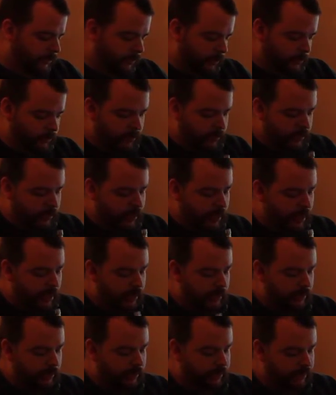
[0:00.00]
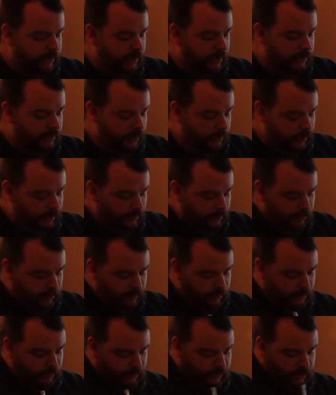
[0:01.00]
We did not invent
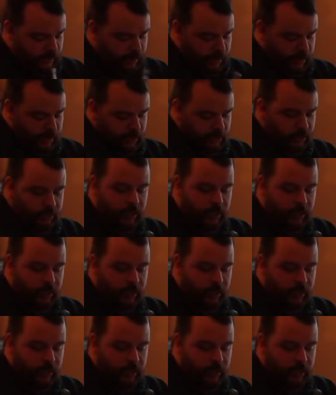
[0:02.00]
a